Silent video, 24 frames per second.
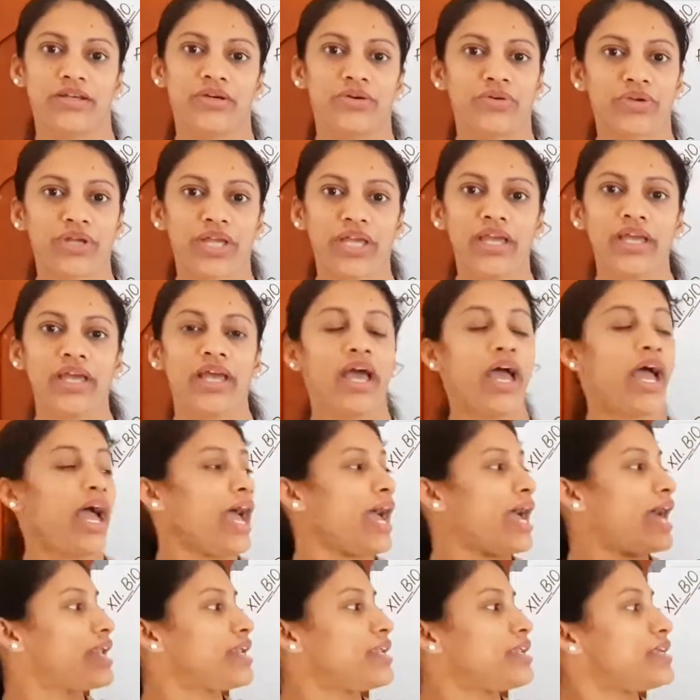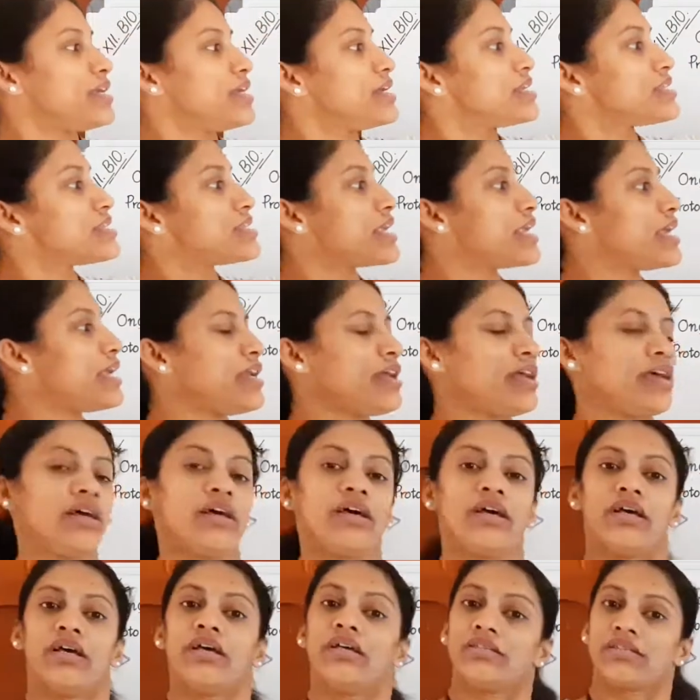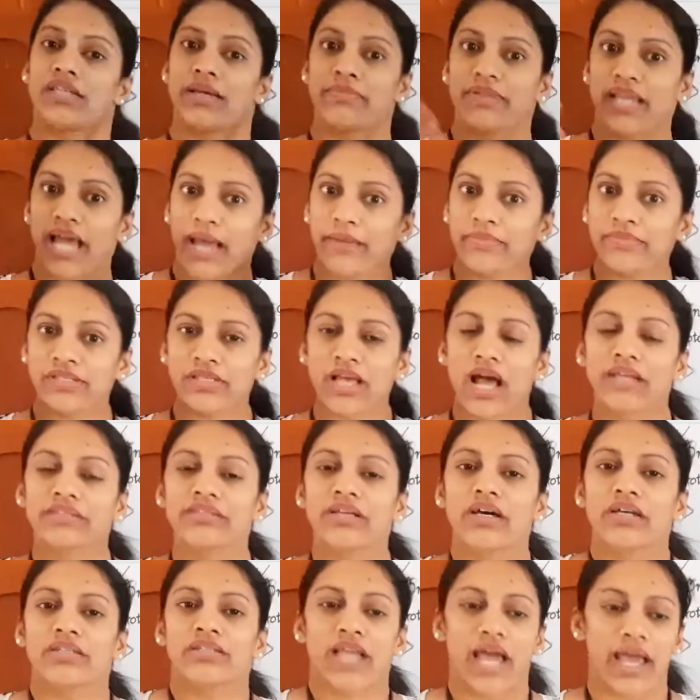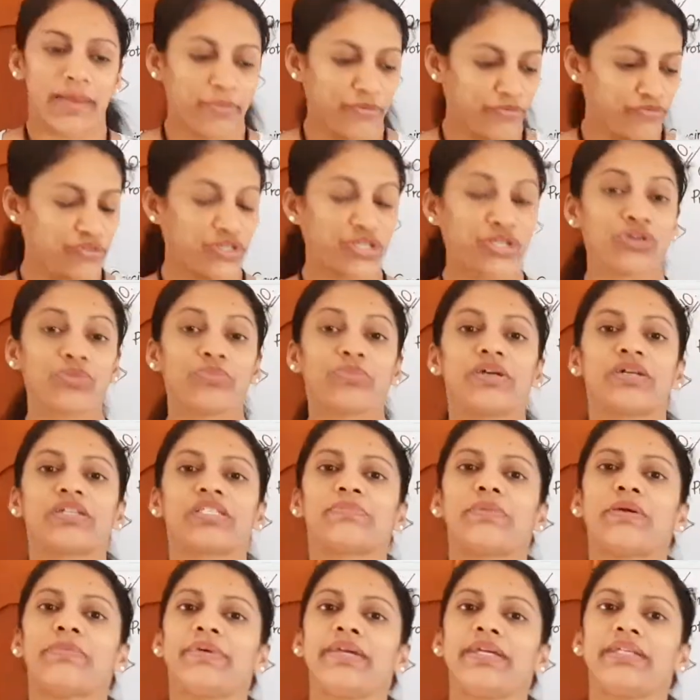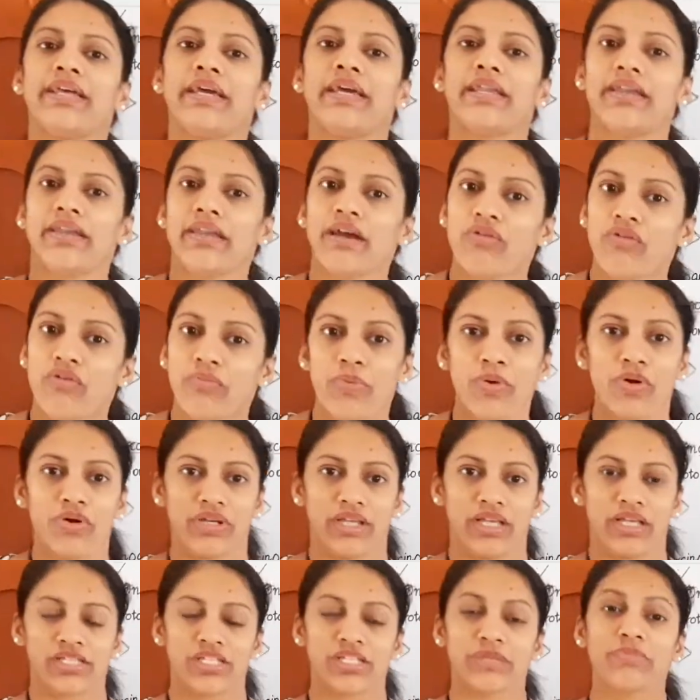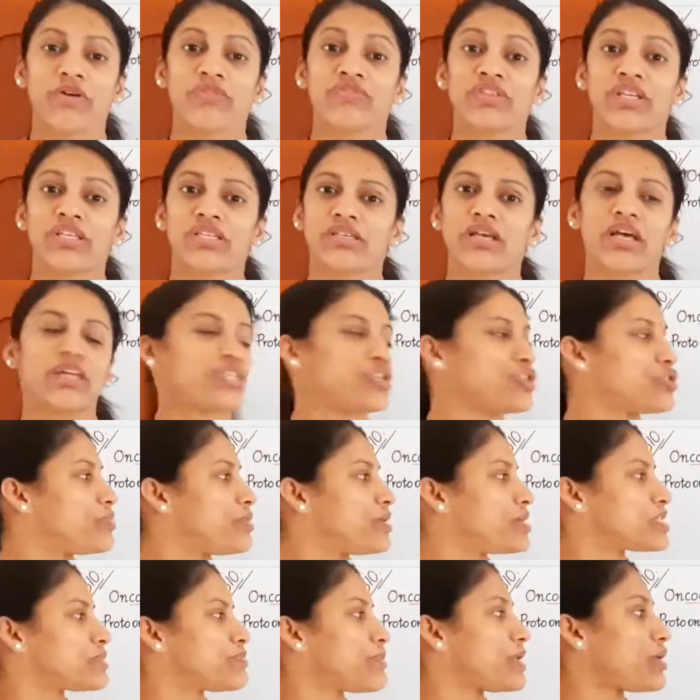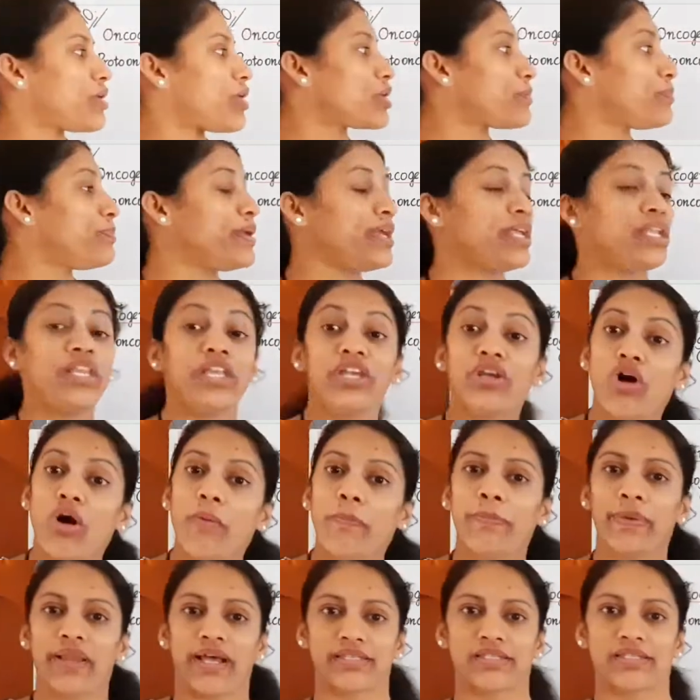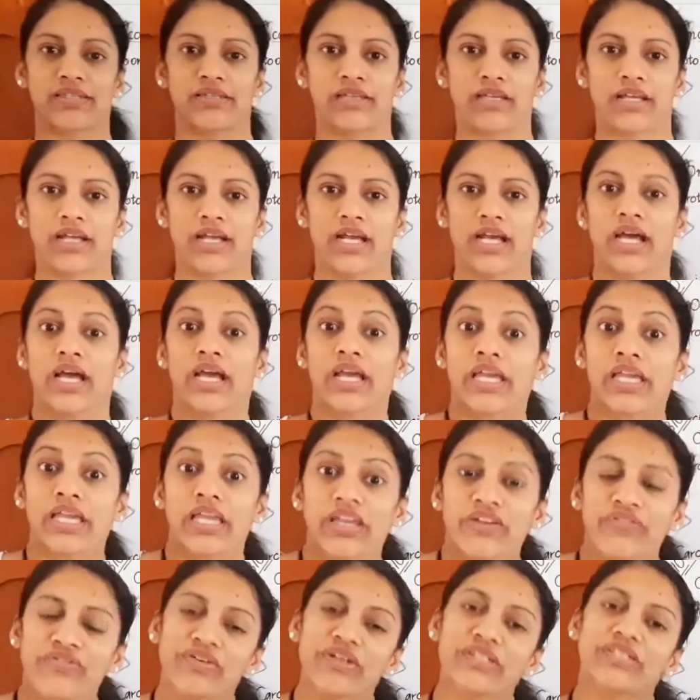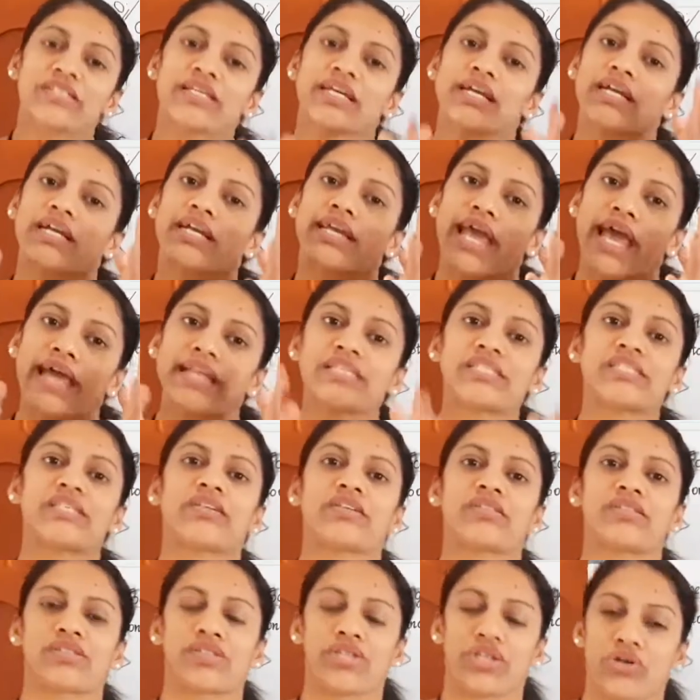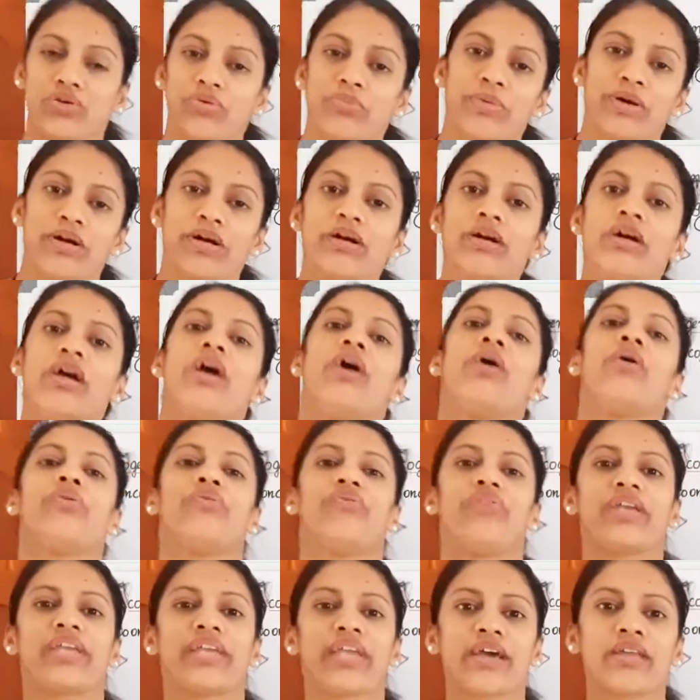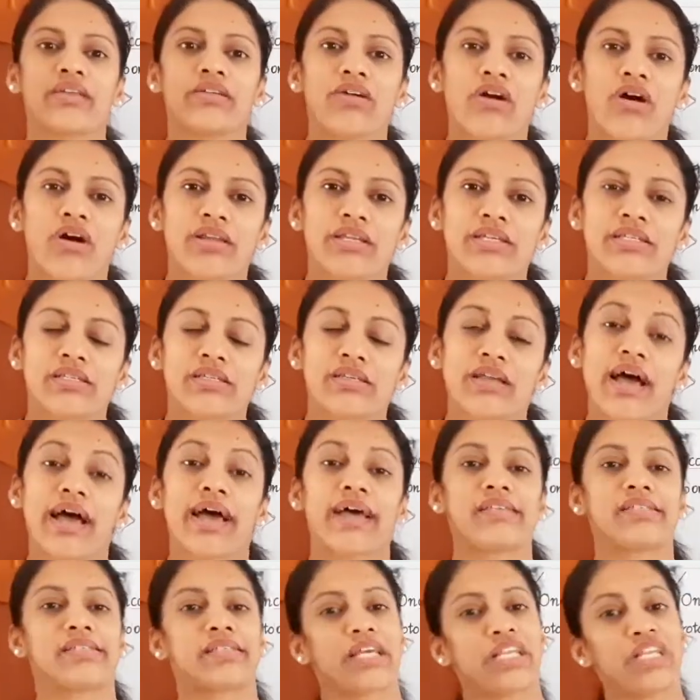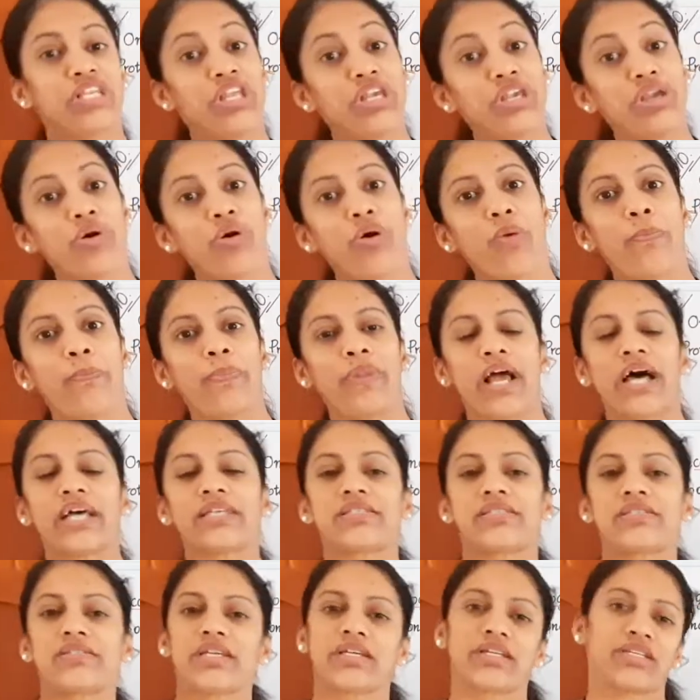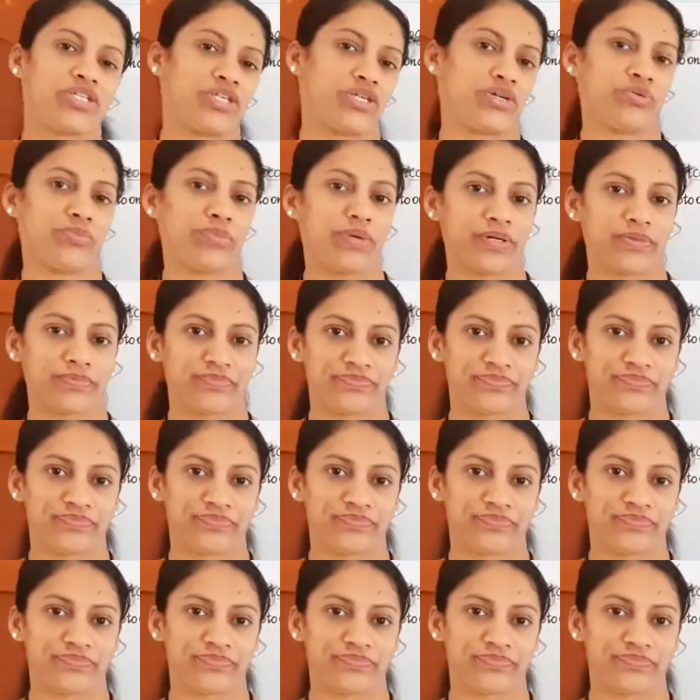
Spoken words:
Okay, and see, sometimes other type of tumors may be there in our body. Some of these tumors may not be neoplastic. If it's a cancerous tumor, we can call it as neoplastic tumor.